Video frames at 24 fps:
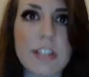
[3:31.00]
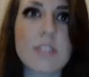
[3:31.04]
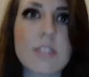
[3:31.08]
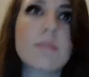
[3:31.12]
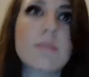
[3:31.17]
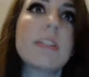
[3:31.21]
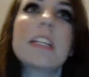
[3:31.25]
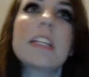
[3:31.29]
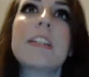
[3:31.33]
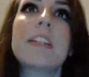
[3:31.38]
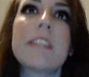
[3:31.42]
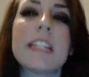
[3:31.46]
It's
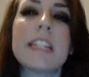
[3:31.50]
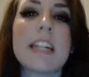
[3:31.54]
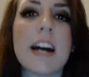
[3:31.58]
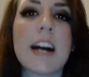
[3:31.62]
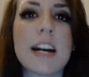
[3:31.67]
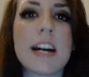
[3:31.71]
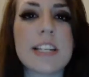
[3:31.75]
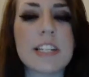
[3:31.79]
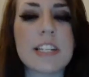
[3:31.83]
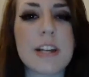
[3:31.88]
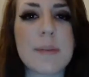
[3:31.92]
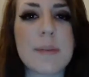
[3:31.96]
really
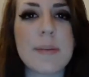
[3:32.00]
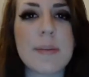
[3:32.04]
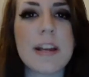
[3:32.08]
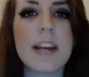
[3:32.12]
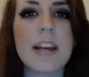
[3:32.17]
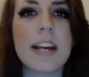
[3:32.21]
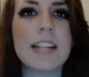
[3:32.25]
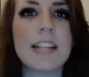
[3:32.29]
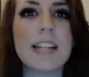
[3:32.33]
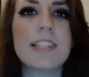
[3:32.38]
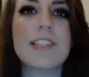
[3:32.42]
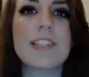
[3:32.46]
awesome.
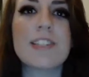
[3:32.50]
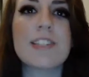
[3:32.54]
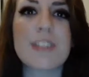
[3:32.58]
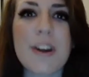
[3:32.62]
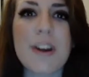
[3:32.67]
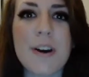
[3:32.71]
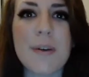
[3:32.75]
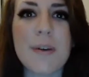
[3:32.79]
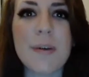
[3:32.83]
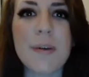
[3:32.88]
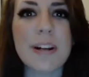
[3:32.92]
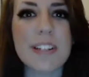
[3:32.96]
It's
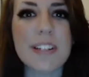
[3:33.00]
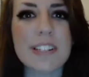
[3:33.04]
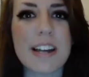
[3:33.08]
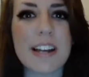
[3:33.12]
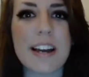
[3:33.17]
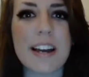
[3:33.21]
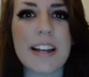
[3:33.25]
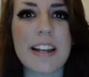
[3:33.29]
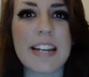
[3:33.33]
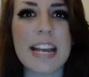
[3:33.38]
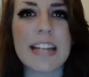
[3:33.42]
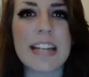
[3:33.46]
so well
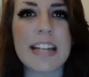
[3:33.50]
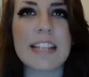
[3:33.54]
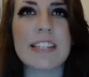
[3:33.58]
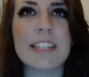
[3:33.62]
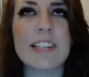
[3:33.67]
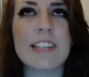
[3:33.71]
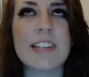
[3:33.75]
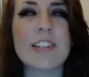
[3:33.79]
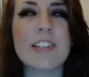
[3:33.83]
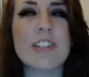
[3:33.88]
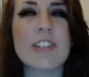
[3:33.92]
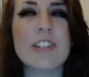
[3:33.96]
done, and
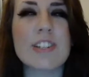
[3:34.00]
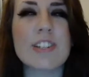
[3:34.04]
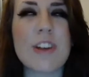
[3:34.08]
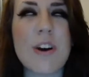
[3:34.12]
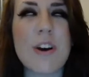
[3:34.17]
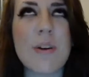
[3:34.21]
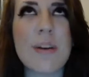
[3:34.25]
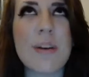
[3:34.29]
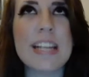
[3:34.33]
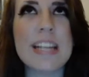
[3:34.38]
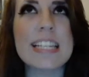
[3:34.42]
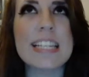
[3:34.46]
it's
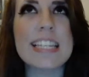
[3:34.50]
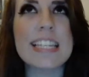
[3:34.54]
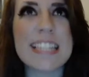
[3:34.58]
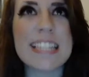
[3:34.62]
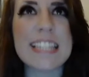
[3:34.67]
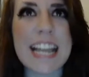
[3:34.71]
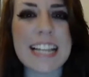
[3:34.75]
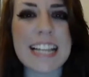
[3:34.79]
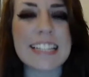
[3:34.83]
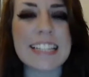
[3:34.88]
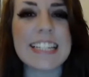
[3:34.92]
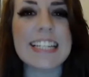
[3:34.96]
so
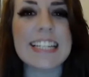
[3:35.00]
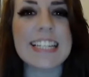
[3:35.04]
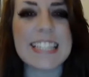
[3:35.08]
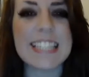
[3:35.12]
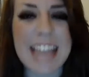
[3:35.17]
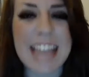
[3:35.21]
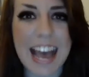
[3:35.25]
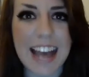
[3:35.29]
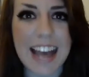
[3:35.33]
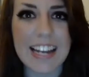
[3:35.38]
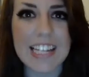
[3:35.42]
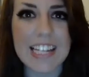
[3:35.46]
insanely
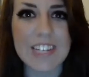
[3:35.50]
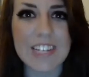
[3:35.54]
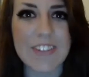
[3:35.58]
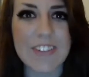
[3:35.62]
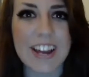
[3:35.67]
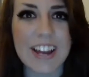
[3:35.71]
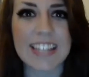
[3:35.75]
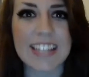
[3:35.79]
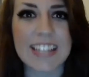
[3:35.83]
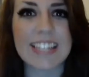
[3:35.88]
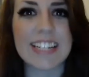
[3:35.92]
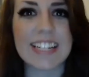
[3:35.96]

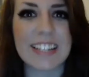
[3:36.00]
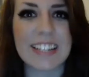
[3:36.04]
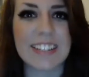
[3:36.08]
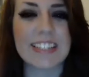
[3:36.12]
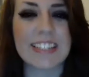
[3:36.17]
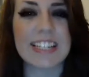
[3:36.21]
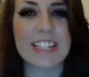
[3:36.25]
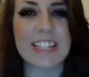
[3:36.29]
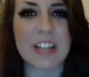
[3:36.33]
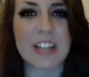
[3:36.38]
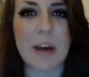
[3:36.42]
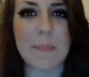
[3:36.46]
satisfying to kill
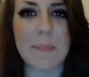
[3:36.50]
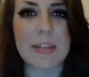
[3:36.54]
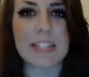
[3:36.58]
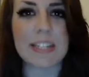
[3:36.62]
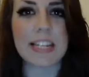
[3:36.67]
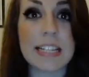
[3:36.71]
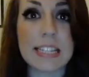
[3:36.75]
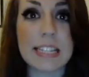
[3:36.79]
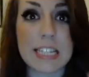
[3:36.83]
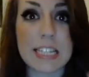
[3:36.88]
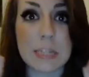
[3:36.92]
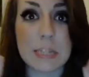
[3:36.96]
these zombies.
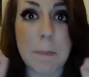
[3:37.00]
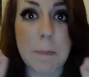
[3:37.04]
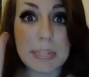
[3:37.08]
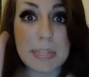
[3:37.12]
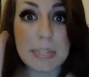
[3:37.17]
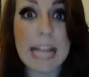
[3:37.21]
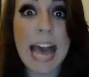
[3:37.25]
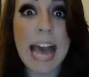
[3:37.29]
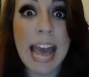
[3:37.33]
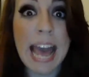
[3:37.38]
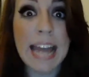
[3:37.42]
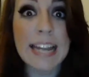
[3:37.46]
Like, the
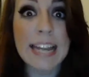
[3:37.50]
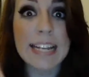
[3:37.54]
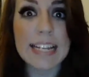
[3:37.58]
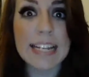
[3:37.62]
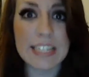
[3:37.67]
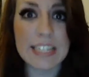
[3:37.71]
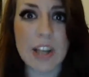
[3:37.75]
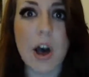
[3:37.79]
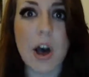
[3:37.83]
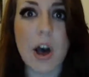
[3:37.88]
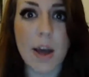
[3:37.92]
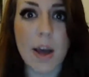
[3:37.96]
splat
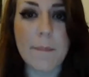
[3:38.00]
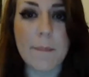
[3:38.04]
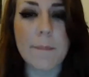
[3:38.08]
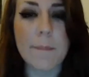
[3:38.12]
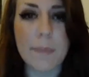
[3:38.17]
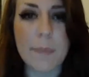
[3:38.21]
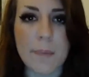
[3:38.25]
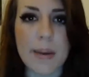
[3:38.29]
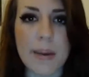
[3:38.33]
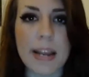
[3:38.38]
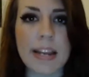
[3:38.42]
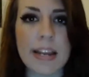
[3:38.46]
is on
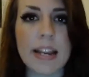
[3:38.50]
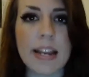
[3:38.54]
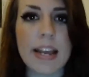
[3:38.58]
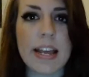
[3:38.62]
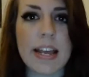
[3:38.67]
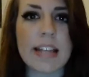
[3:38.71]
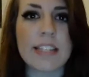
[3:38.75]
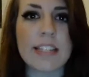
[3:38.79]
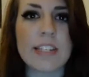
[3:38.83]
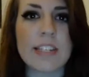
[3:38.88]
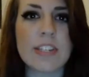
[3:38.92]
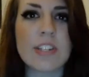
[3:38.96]
point.
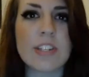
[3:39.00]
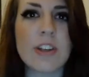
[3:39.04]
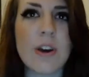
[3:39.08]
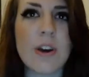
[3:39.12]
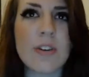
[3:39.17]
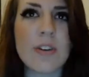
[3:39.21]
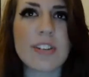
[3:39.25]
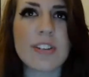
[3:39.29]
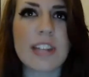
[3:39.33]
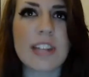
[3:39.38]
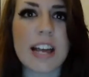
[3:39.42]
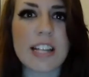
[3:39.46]
It's
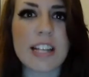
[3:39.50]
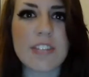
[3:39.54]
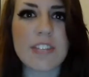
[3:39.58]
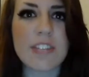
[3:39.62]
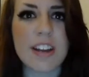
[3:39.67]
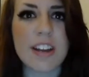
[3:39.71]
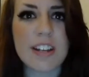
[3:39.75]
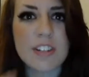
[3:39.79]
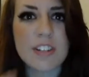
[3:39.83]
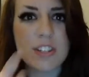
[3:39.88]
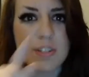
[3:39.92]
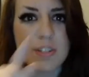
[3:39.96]
so
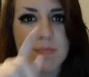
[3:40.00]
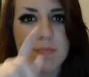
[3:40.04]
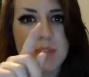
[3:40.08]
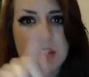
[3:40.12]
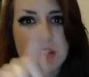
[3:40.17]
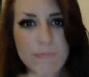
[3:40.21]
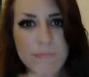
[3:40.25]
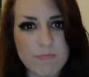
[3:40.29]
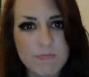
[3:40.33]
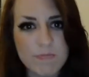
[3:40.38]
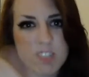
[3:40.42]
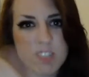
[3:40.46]
satisfying just to
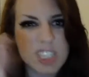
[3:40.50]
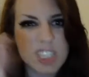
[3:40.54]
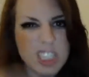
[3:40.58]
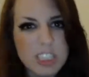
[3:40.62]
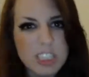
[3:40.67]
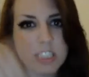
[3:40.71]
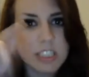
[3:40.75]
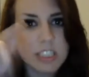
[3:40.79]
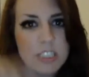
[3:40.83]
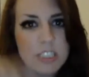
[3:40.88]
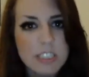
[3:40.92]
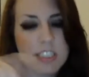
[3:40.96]
be
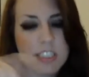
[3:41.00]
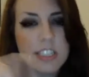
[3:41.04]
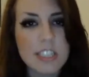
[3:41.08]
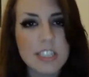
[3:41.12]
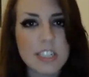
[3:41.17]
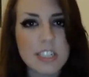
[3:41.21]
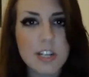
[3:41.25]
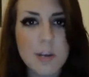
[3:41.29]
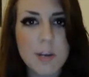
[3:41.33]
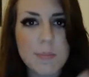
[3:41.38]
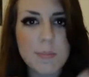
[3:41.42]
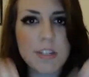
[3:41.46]
killing all these
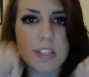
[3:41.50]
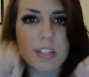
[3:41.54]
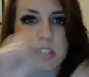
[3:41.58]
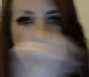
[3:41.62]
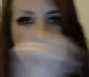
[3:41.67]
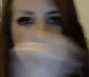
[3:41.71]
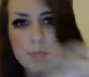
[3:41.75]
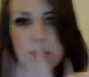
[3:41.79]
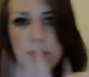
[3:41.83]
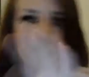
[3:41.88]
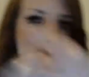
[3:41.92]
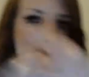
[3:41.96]
zombies and
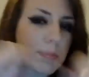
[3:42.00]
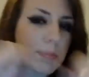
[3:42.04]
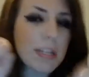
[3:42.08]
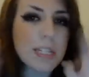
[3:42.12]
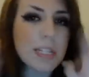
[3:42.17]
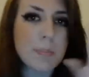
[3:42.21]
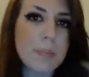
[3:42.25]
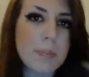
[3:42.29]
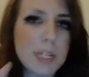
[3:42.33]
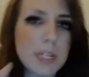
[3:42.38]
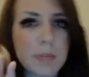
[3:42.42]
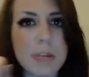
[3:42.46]
splat, splat,
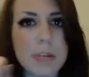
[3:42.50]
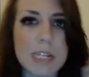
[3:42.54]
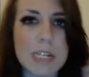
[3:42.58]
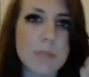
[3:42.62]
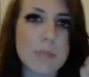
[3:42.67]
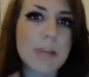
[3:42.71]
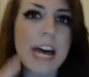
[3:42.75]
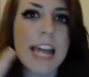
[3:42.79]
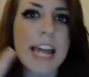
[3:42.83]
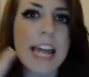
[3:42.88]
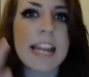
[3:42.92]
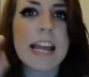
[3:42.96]
splat, splat,
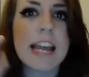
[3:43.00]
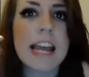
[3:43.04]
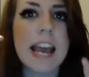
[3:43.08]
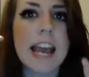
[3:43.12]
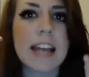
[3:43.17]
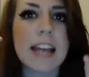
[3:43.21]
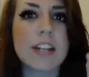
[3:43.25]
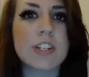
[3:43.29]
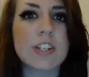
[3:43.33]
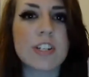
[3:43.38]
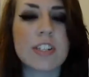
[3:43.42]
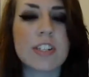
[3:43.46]
splat,
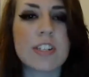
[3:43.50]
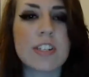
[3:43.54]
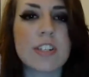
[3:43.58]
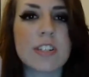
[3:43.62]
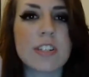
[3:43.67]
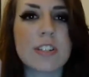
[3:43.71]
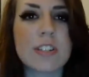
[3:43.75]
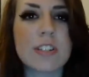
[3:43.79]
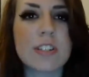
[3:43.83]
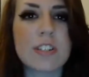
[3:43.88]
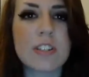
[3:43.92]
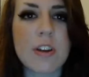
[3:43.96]
and it's
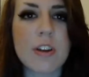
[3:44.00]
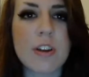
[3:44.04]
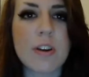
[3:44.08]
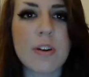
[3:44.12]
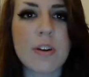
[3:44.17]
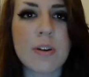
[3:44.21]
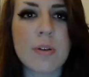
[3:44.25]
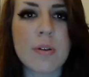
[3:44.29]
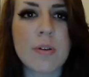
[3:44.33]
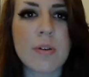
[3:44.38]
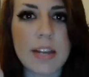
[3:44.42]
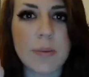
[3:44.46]
just
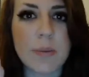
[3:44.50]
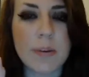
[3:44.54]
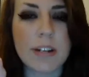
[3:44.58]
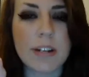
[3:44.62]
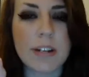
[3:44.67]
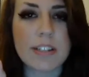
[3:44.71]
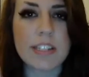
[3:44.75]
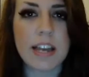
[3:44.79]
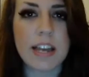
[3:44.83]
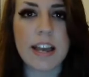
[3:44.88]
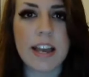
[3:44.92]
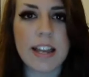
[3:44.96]
so
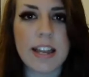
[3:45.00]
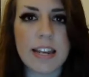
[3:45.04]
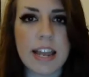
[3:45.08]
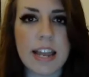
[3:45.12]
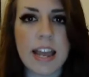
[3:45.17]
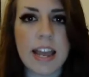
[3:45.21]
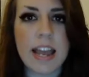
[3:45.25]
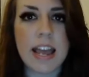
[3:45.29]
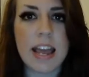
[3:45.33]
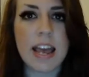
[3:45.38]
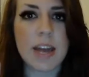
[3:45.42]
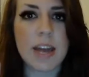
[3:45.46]
well done
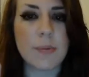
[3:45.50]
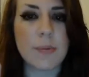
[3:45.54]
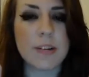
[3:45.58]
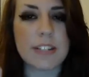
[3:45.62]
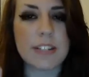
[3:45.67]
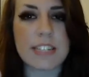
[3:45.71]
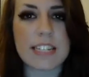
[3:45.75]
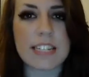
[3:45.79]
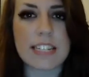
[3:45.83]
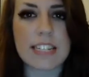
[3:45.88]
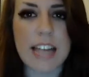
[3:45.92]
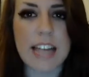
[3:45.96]
and well
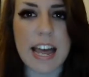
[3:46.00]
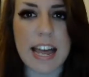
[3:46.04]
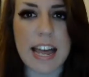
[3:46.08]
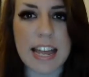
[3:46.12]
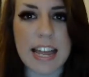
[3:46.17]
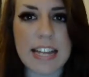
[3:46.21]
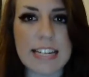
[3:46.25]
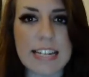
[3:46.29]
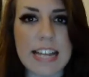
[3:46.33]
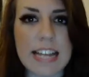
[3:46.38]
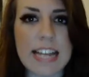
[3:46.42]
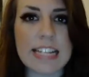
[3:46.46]

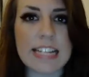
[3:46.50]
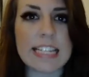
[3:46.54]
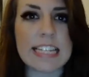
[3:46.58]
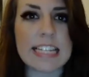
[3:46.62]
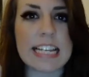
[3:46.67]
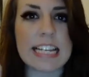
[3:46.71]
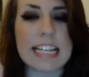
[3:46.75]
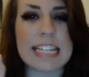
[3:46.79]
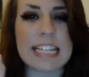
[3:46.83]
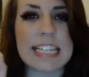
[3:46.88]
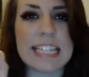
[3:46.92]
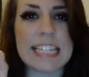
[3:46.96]
designed, and it's
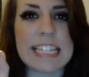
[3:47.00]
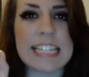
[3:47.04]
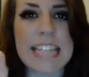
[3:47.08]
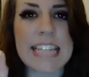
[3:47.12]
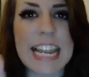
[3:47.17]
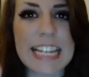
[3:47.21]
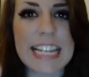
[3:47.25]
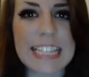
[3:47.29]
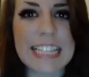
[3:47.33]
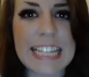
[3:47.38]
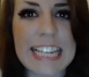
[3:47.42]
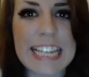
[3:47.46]

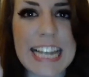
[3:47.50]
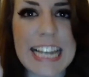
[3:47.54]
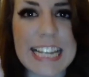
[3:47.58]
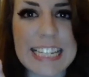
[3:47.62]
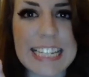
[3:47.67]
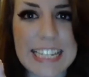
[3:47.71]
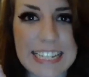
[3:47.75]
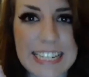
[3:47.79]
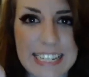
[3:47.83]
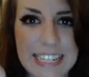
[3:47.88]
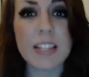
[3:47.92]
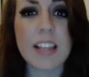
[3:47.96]
insanely
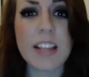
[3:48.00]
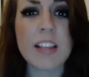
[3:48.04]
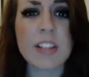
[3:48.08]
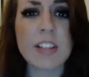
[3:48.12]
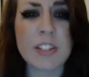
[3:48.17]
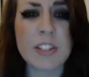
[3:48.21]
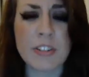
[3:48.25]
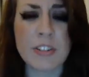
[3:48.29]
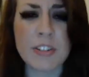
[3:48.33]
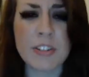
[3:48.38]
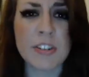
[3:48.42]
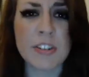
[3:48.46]
addicting.
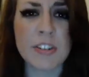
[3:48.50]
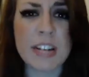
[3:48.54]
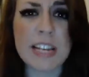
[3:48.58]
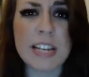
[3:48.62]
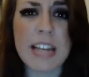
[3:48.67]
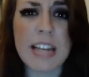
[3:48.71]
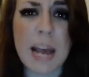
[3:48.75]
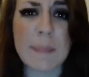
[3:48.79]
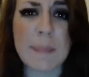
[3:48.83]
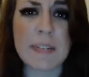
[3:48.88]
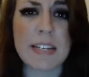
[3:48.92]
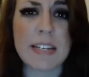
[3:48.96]
So screen
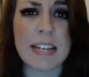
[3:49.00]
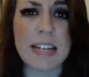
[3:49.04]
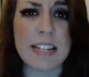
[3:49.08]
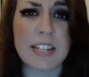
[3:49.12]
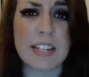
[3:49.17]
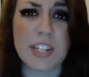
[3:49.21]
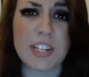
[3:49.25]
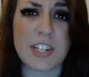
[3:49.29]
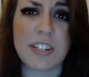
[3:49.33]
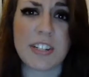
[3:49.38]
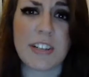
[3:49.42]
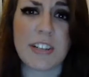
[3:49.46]
caps and
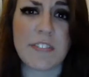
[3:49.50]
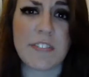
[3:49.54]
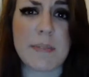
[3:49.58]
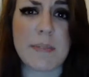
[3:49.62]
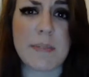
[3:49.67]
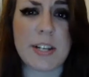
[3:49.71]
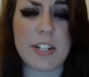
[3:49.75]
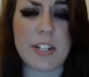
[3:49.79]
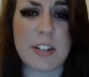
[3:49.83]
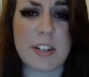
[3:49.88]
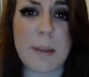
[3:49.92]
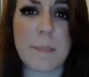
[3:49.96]
additional
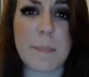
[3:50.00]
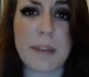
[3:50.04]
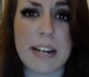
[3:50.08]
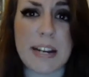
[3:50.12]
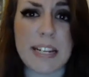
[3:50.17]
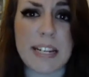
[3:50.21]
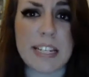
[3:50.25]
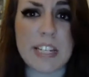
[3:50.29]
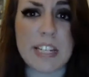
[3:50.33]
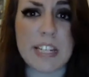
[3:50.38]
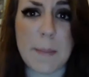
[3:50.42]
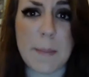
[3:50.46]
information on Brain
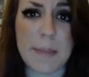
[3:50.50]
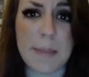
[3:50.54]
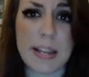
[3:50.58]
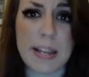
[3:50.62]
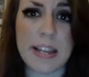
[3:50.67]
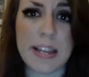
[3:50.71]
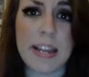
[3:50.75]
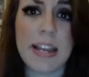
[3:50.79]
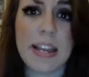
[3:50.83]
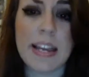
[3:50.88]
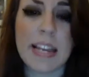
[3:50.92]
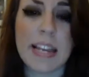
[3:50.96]
and
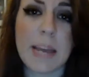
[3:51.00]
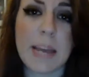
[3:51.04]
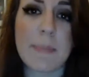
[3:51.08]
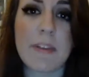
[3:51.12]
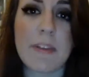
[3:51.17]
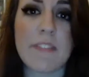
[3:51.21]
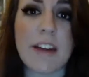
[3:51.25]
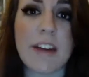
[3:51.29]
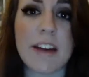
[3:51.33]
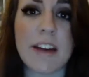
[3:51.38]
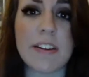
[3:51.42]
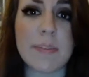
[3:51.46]
Zombie can be
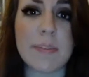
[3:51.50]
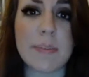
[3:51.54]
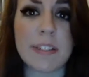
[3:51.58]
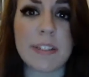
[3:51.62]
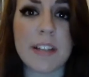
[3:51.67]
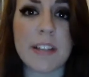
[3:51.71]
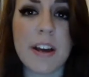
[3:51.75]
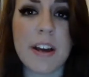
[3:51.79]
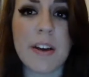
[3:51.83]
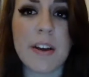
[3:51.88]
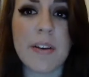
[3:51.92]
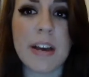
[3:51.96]
found
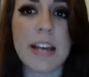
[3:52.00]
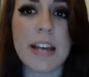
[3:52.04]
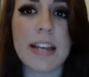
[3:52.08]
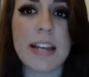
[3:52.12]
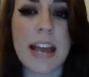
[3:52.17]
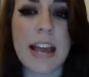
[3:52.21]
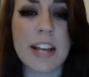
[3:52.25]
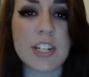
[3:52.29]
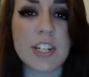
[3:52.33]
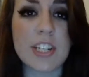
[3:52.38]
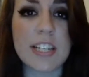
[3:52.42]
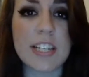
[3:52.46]
below, and
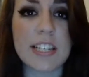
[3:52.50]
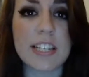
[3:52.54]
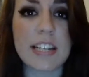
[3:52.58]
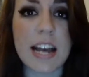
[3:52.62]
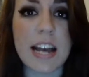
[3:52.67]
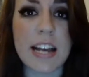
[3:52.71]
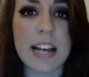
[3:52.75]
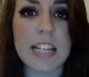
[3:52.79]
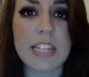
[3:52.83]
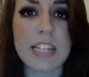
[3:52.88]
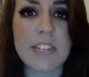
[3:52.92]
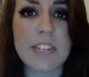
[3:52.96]
actually the
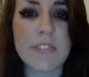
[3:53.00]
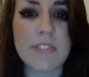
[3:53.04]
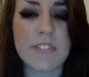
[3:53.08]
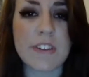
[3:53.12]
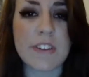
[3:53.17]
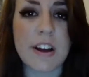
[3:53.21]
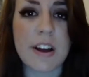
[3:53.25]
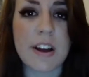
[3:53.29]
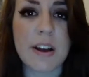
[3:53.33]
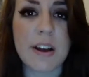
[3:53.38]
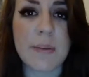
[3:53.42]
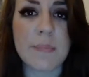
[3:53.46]
guys
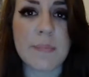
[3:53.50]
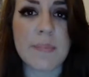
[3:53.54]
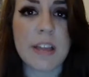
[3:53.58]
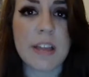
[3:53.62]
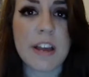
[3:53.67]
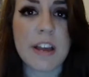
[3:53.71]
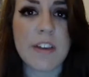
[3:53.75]
from